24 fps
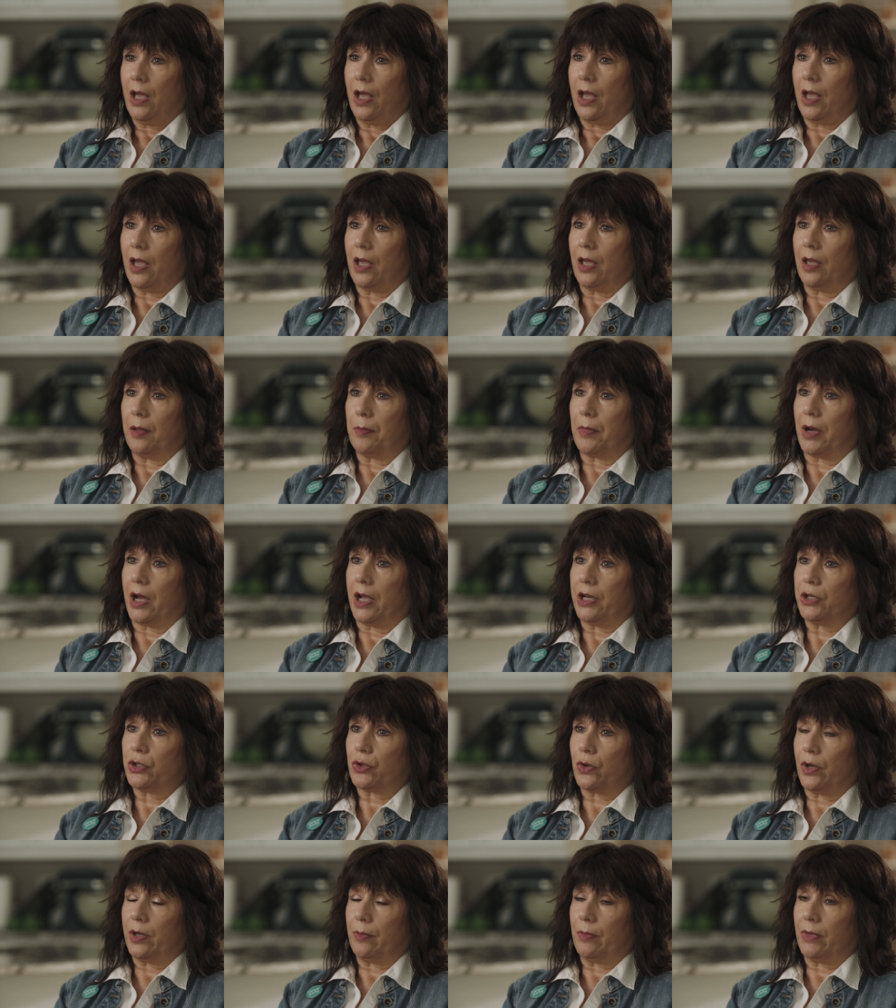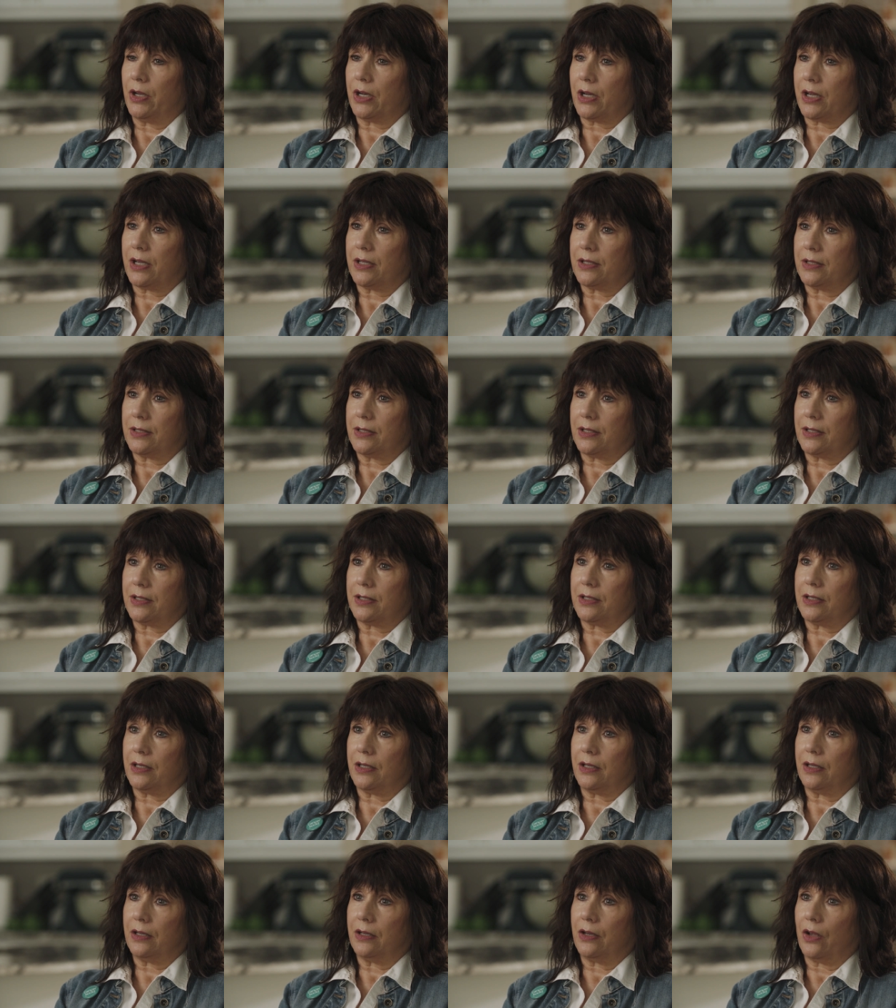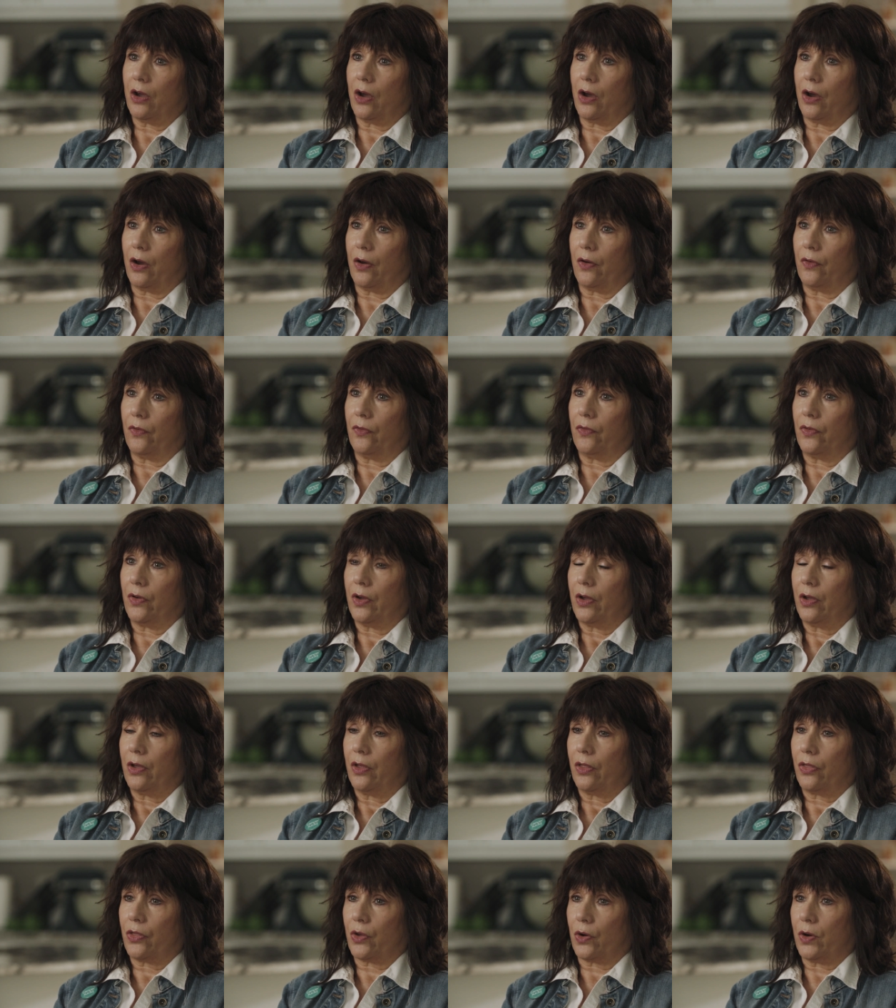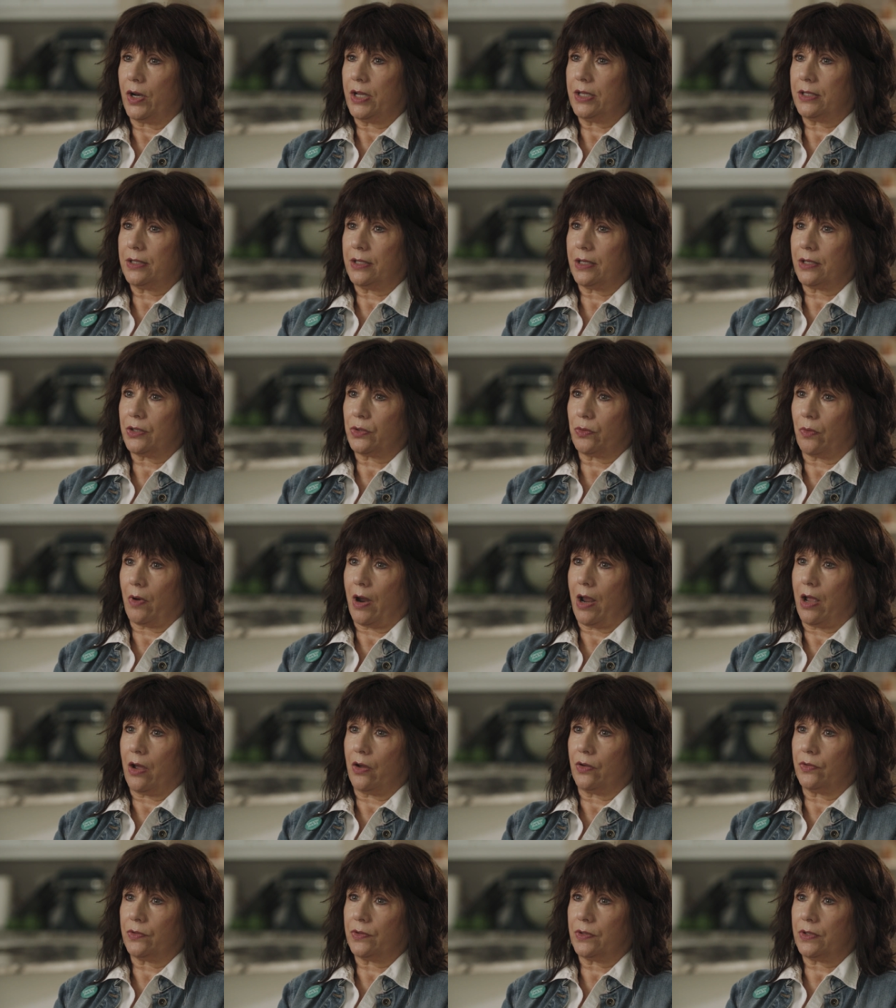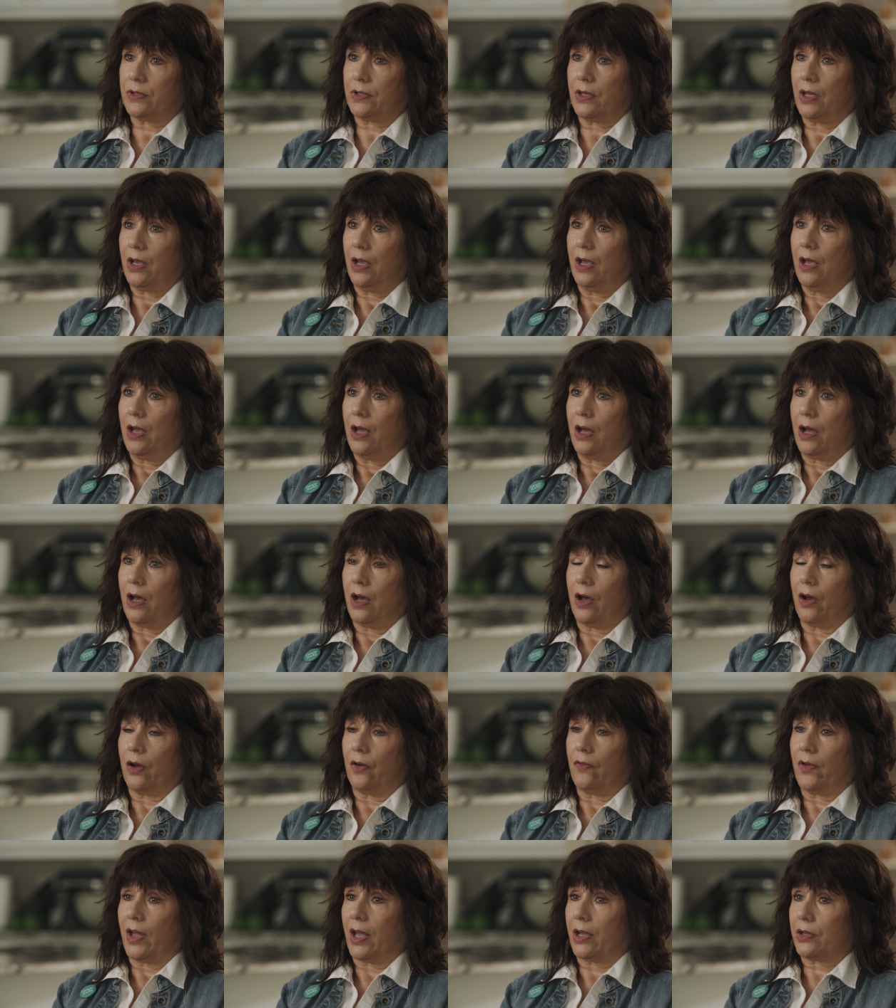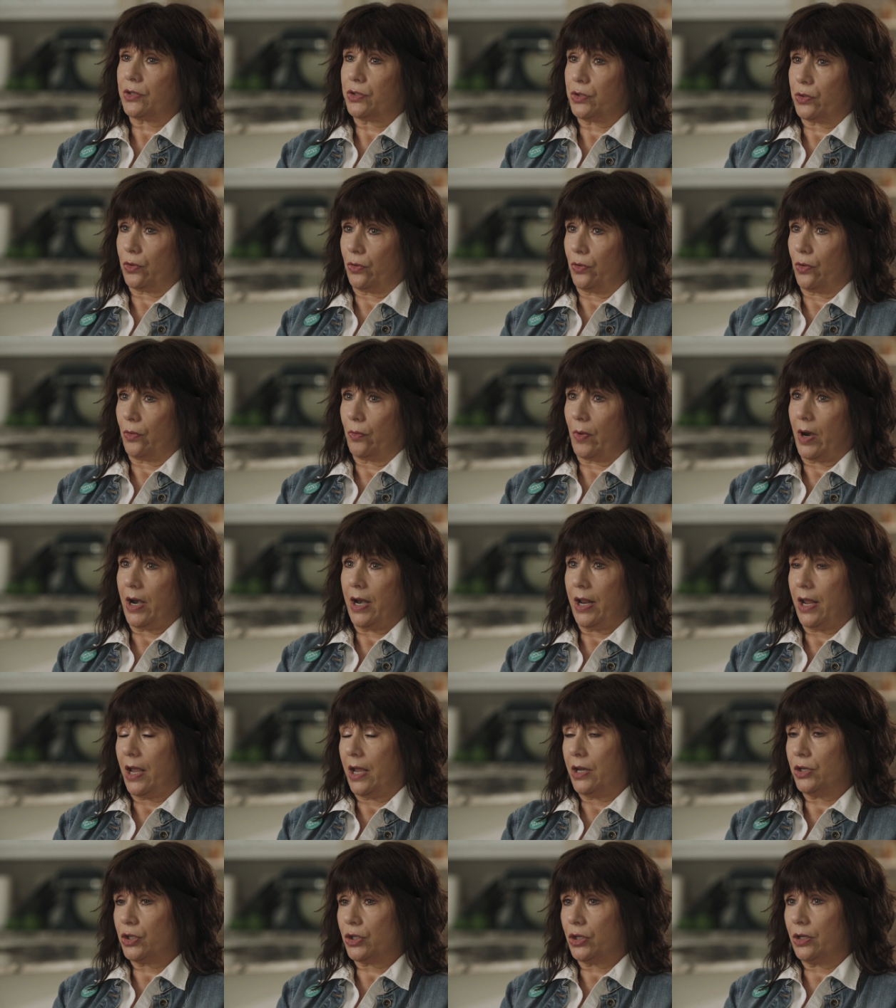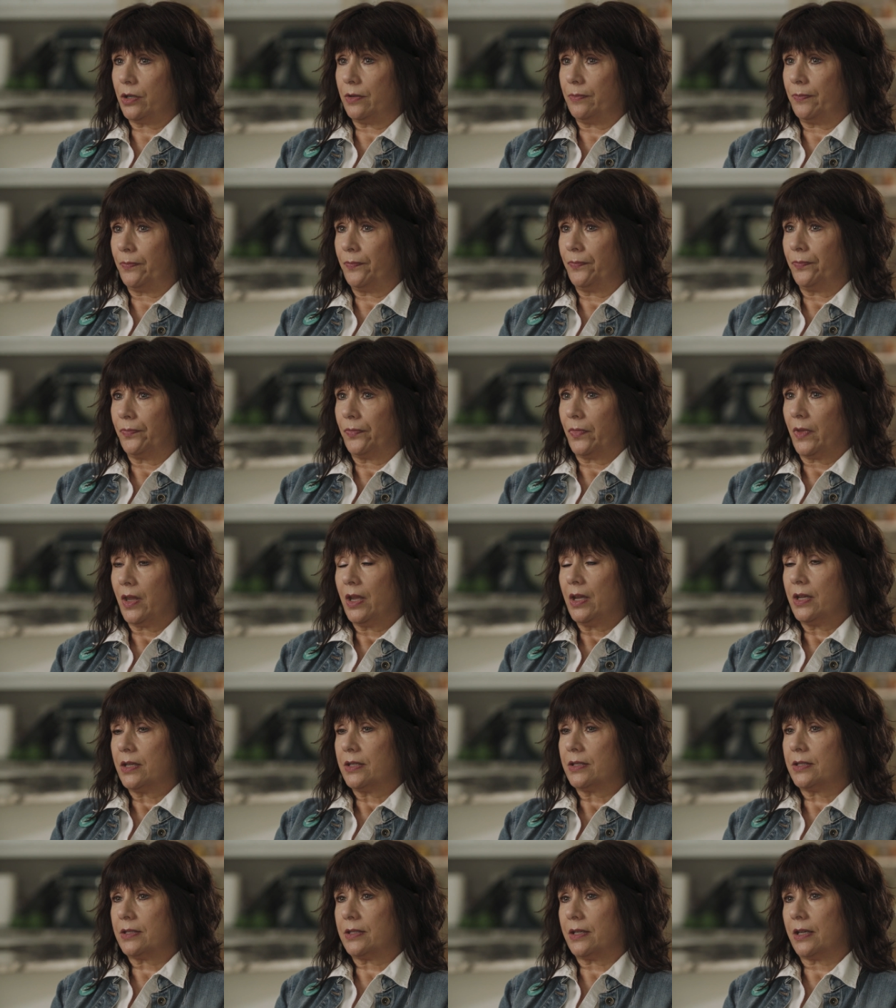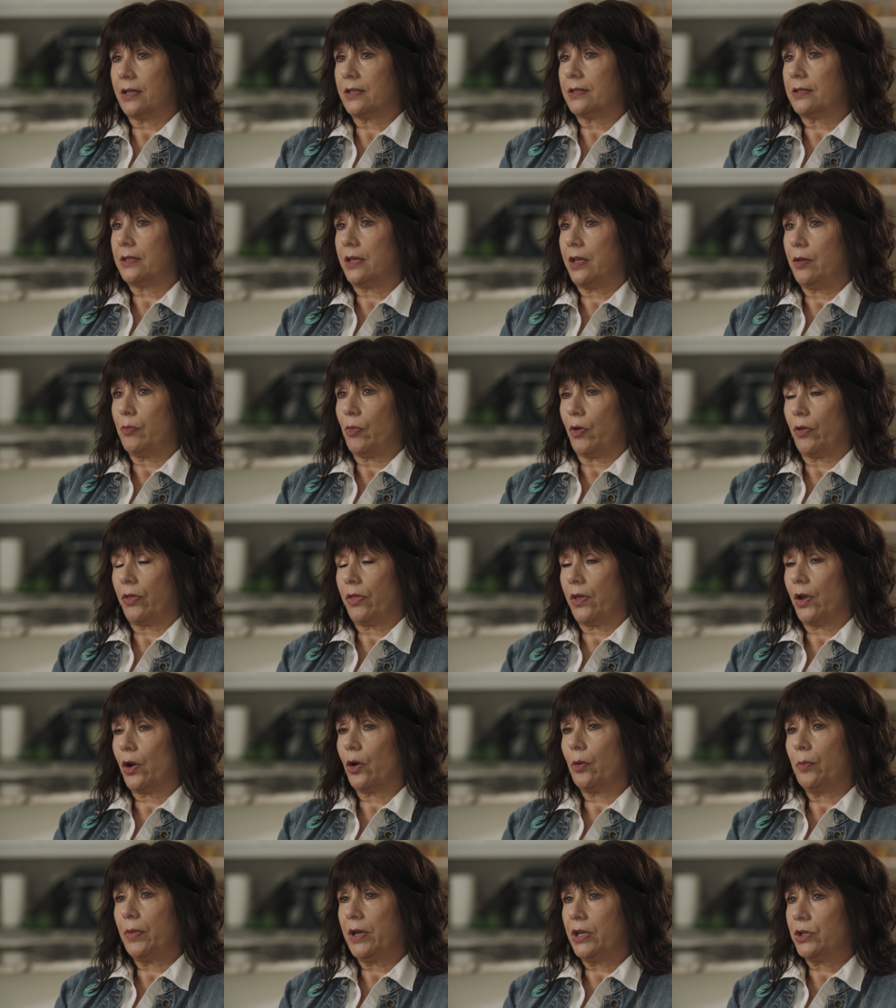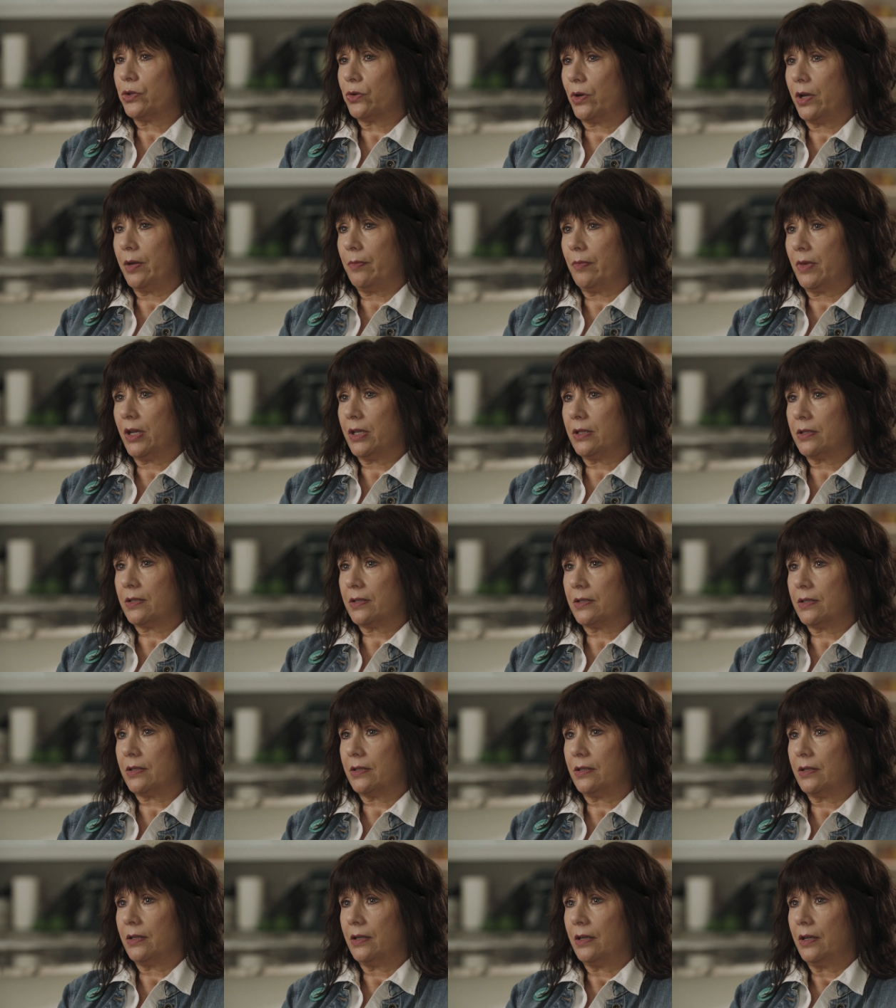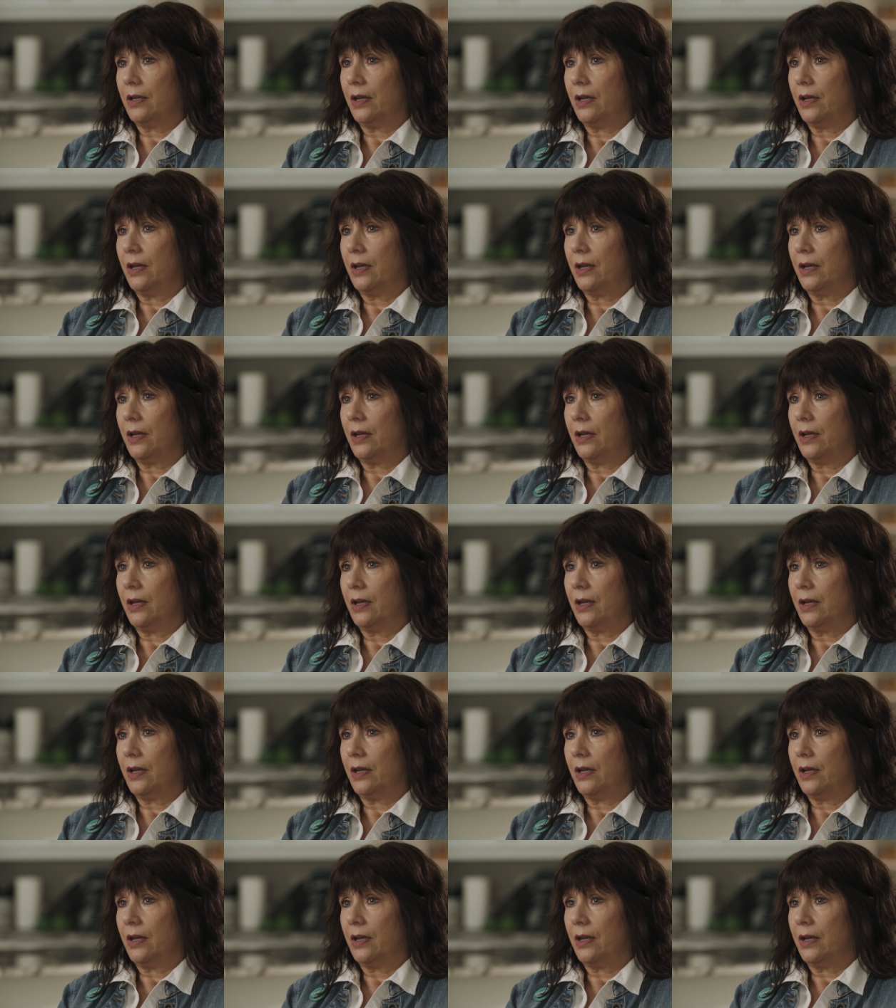And my treatment consisted of 36 rounds of external radiation, six chemotherapy treatments,